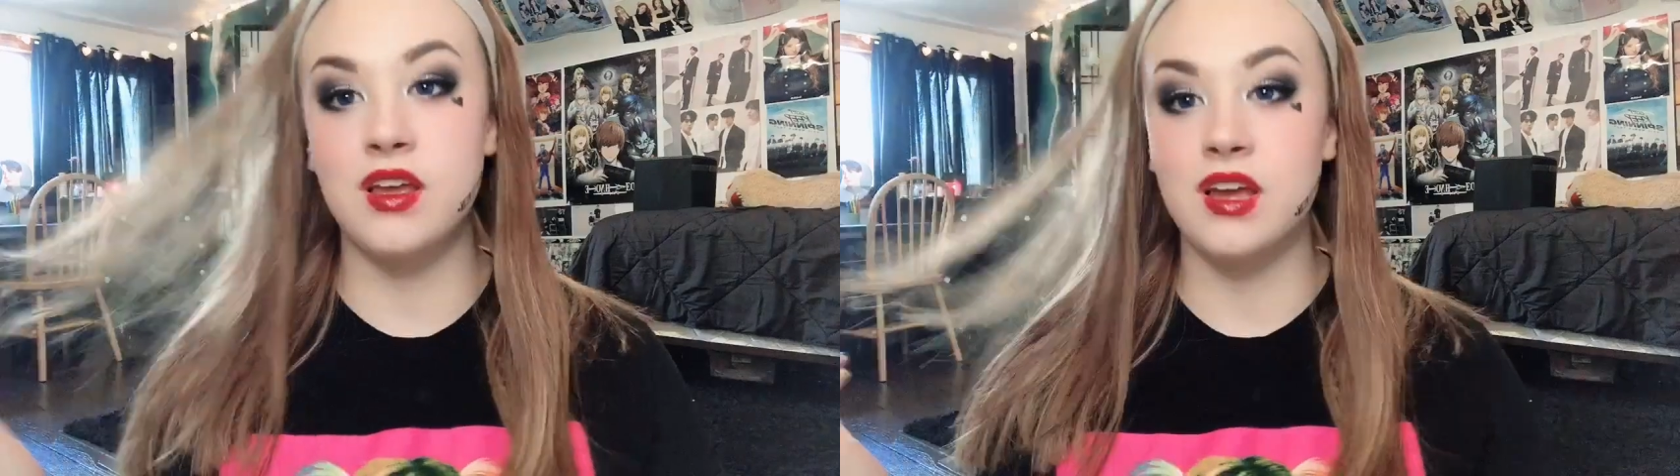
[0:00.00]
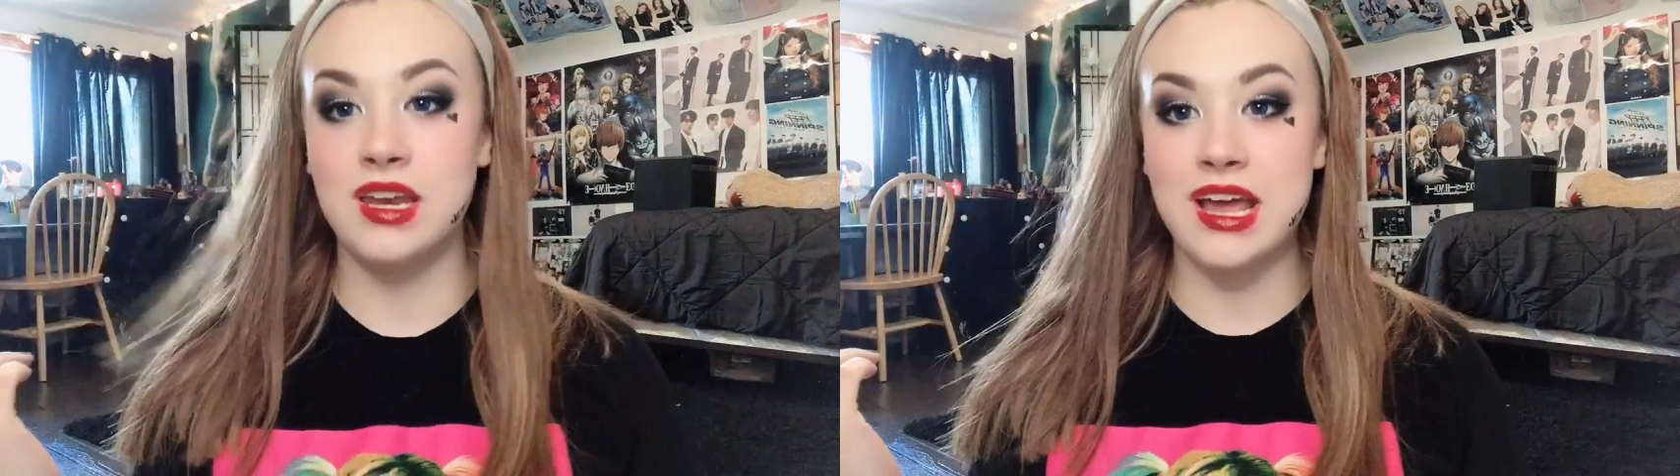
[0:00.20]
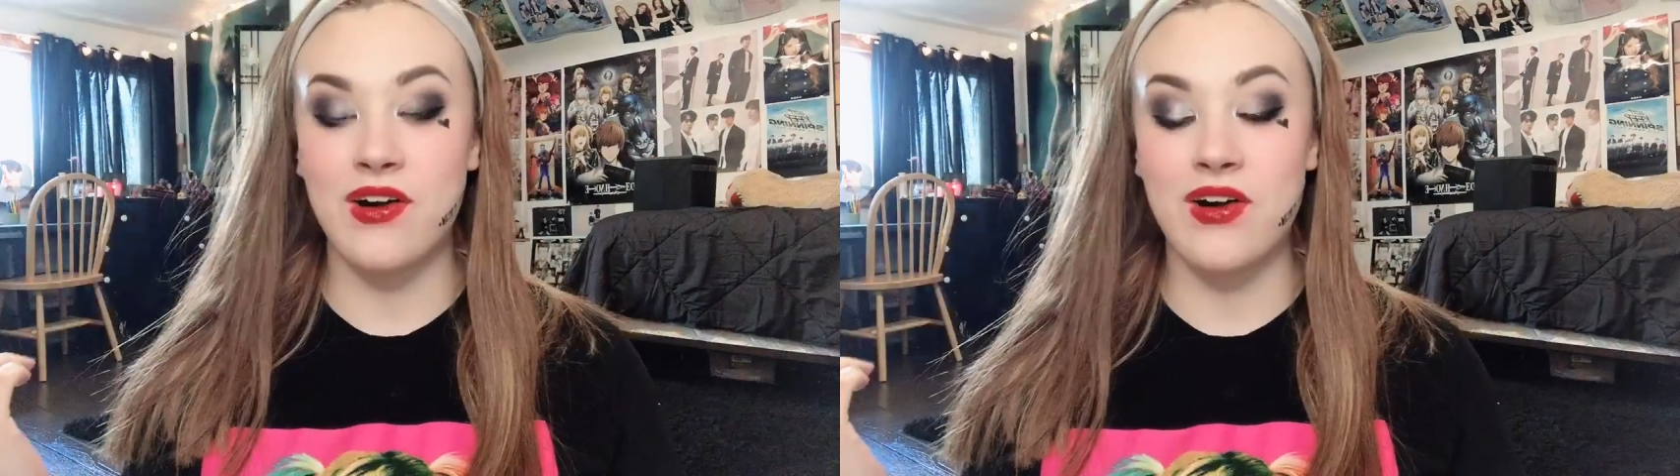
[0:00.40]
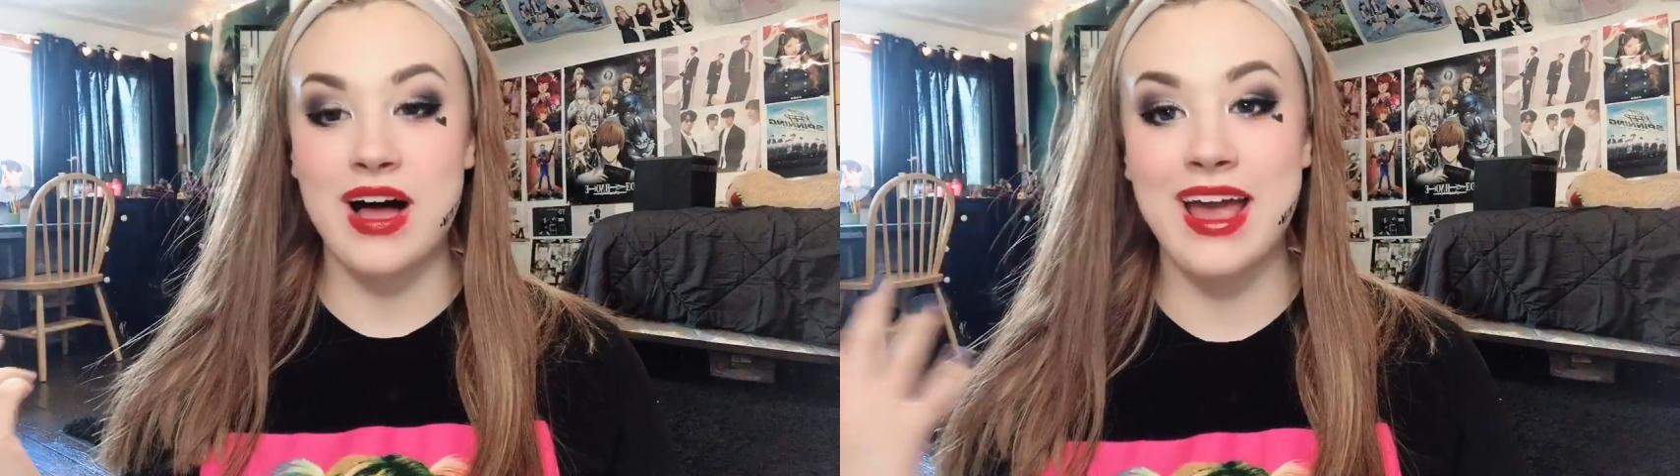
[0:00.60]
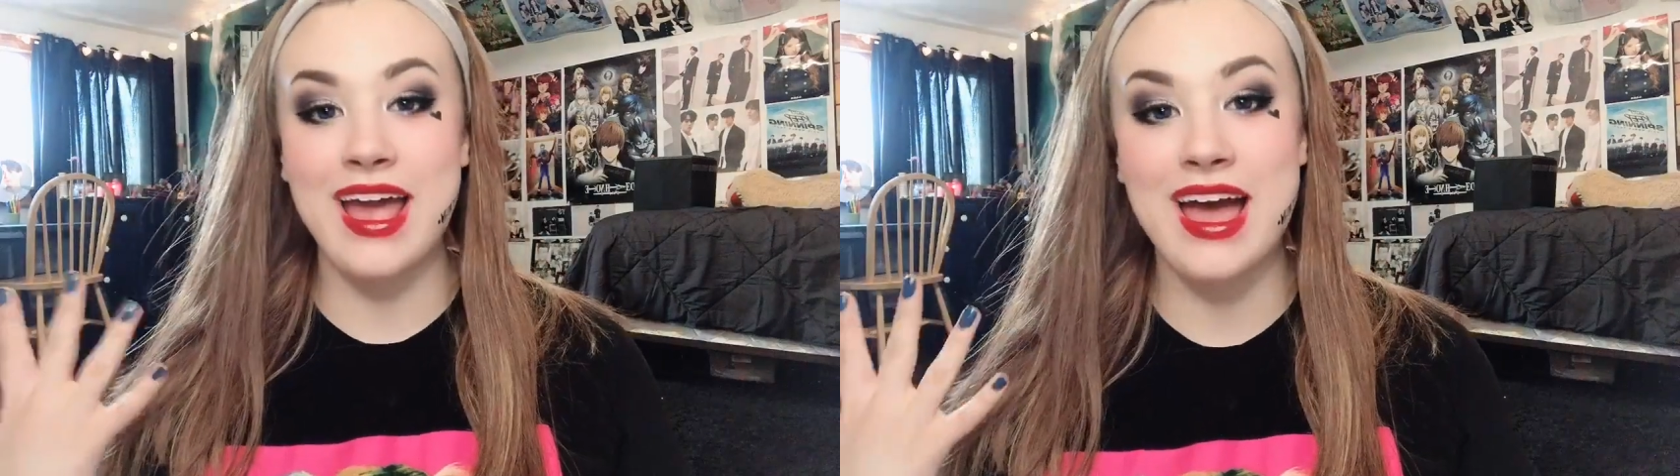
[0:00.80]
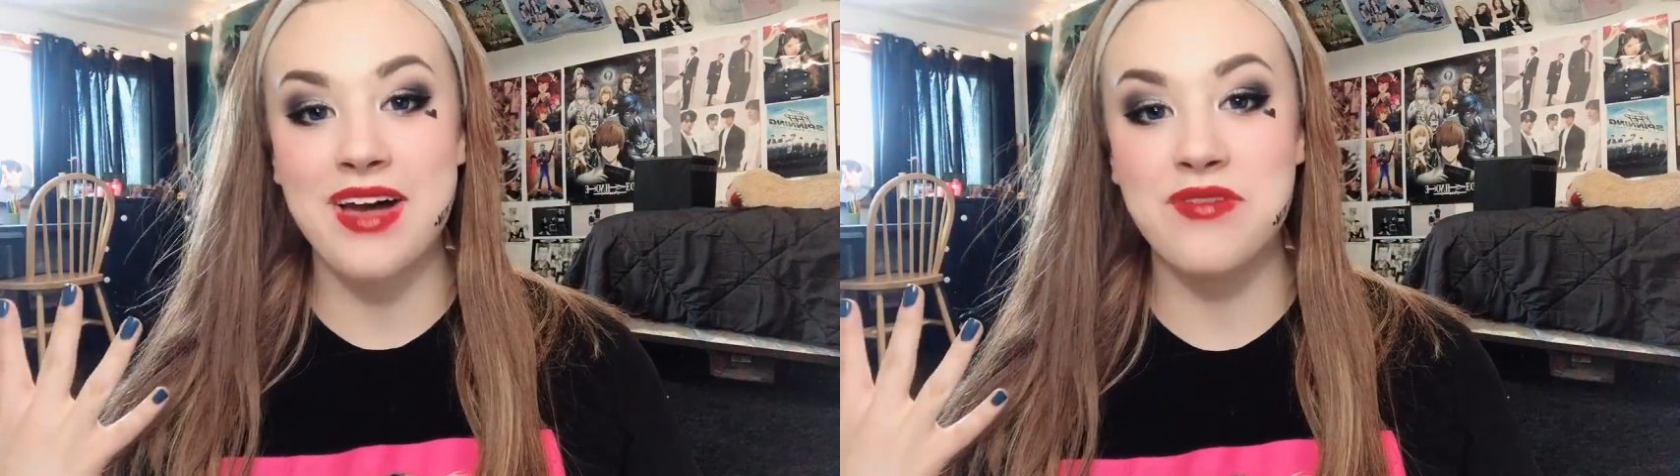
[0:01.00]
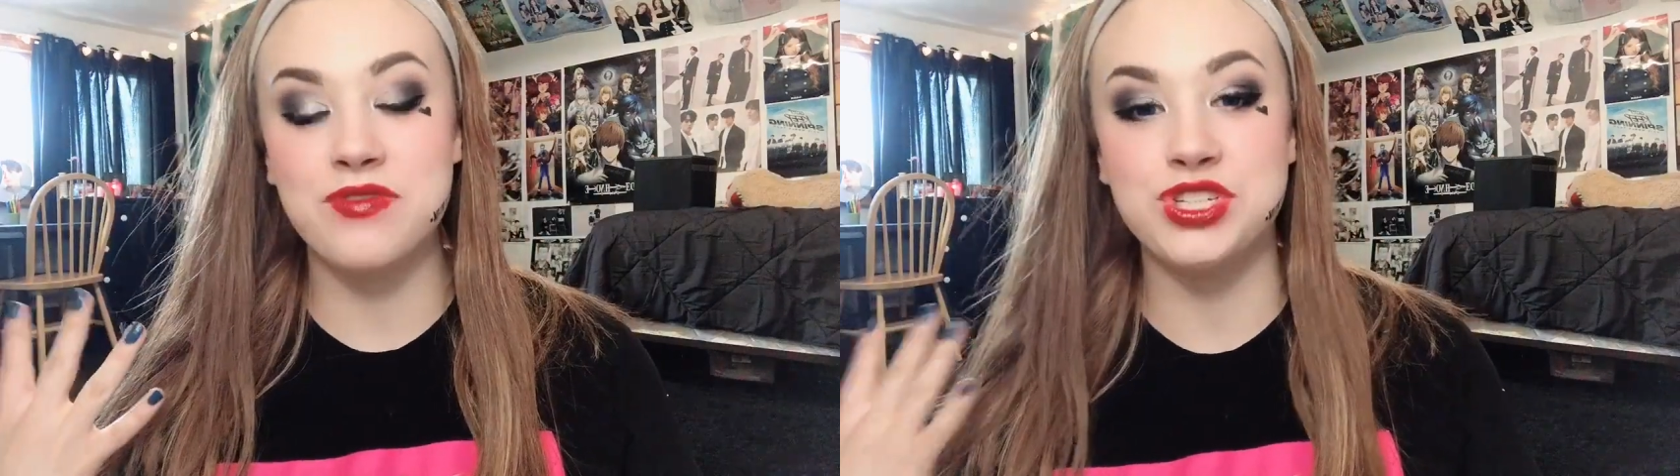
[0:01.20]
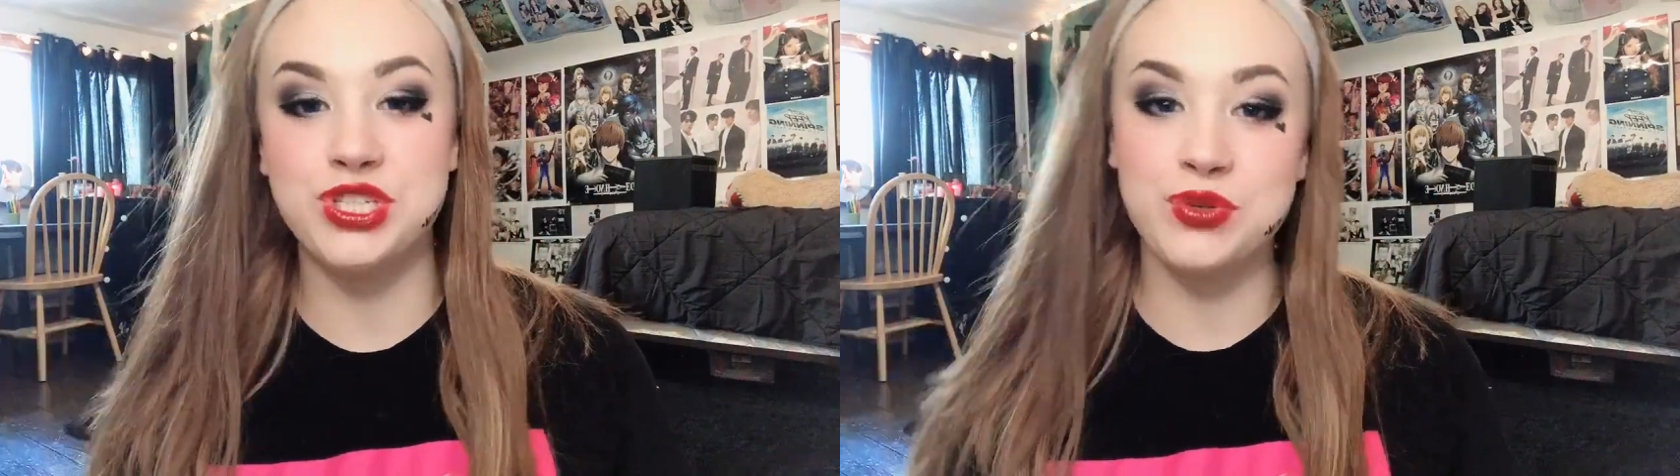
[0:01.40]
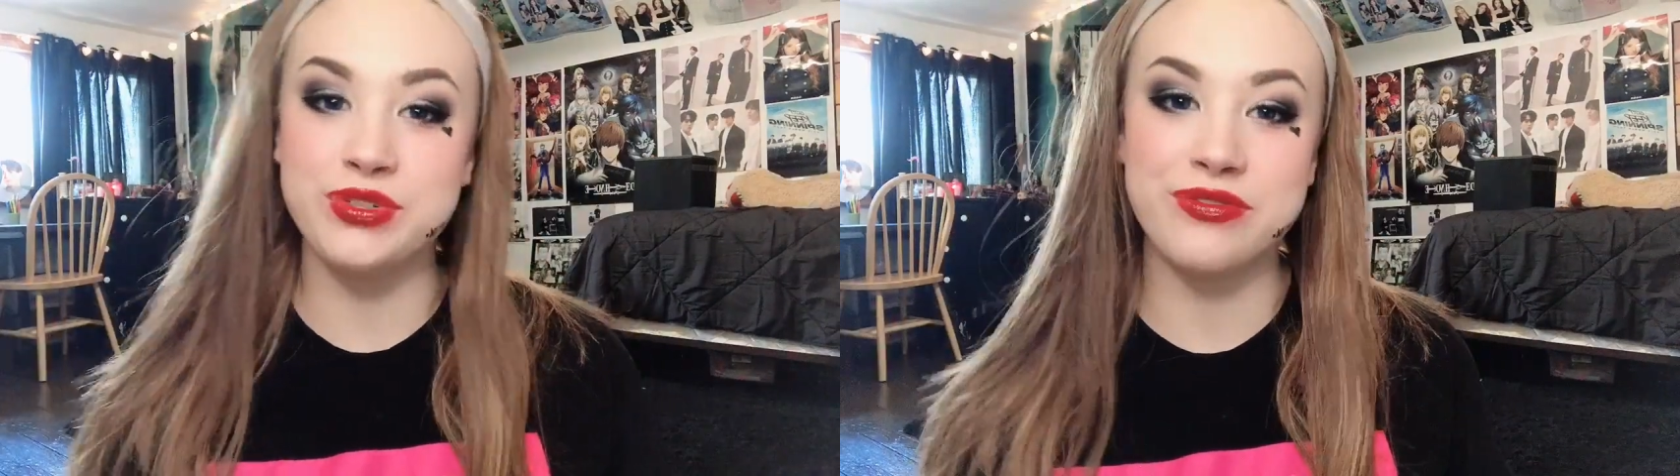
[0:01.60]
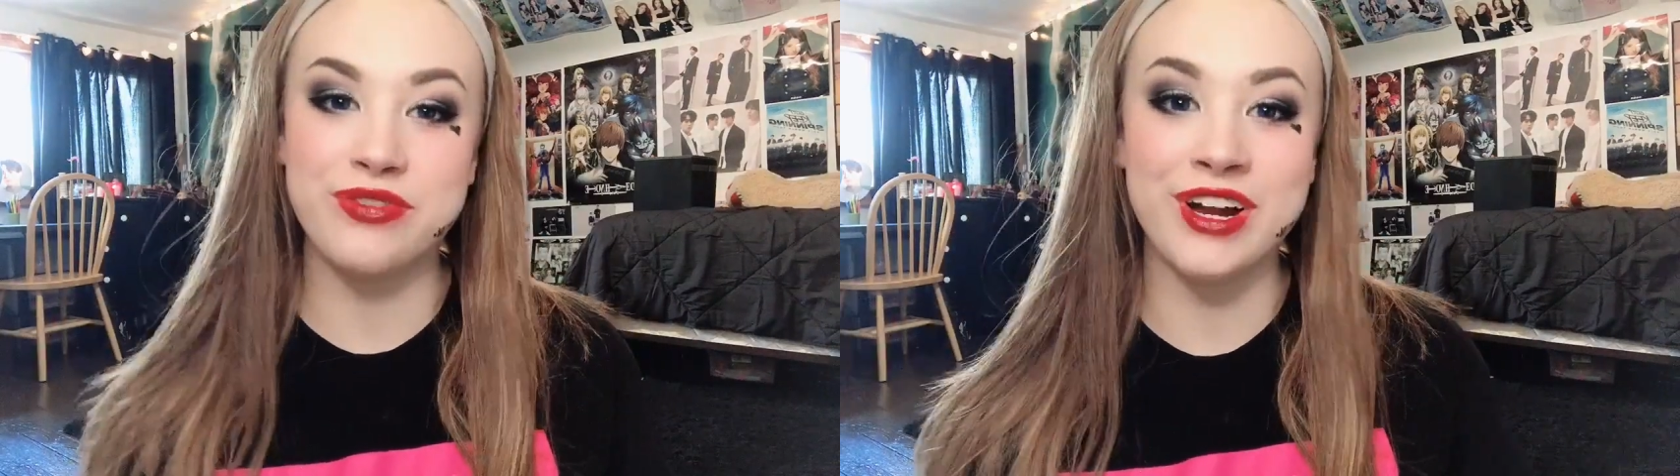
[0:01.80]
Now, I have two
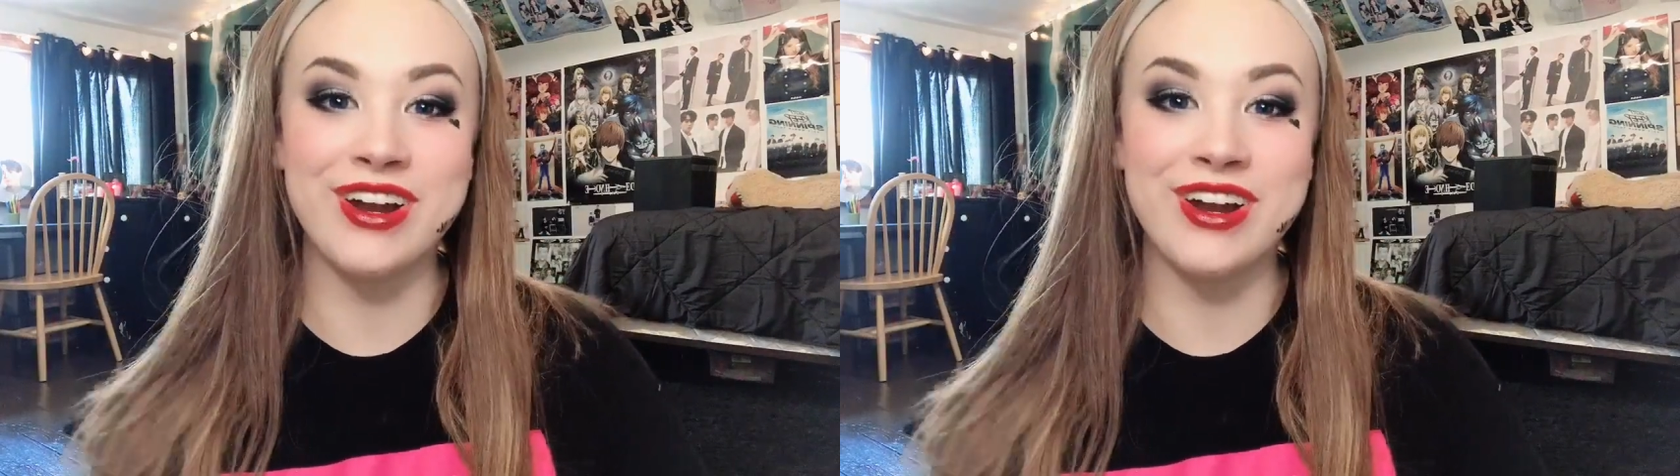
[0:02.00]
different